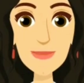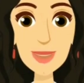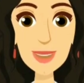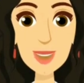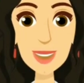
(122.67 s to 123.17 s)

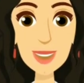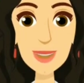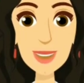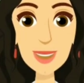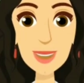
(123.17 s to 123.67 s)
and tricky
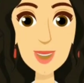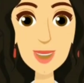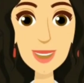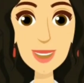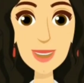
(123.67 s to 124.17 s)
interview
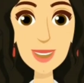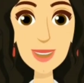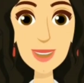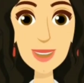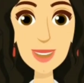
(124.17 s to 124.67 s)
questions and
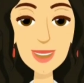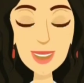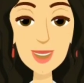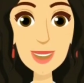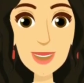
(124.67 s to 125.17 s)
answers
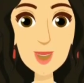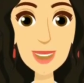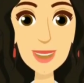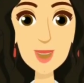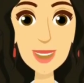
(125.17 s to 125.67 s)
for
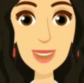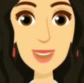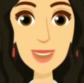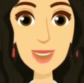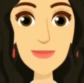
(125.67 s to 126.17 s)
software
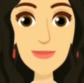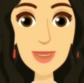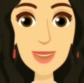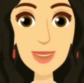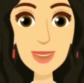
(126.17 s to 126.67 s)
testing,
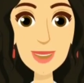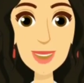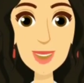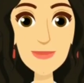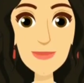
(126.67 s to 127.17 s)
and many
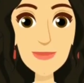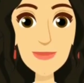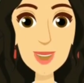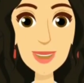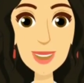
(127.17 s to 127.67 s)
more.
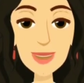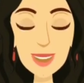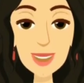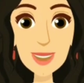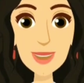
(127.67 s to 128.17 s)
So
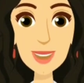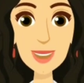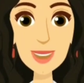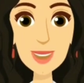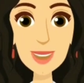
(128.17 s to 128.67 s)
visit the
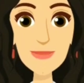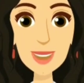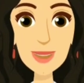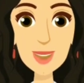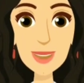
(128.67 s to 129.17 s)
website,
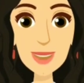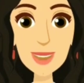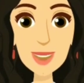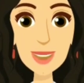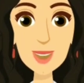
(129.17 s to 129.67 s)
linked in the
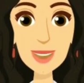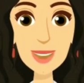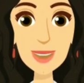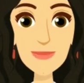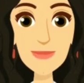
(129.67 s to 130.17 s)

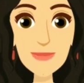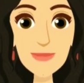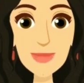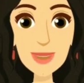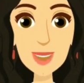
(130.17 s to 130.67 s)
description.
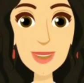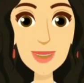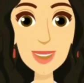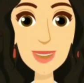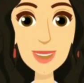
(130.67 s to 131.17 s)
You can
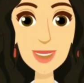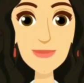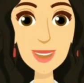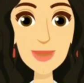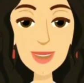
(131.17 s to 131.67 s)
also
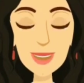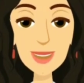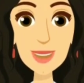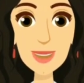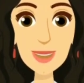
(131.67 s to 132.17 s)
follow us
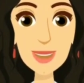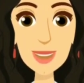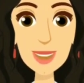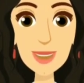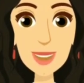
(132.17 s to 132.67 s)
on
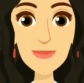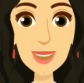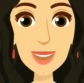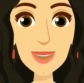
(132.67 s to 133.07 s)
Instagram. You can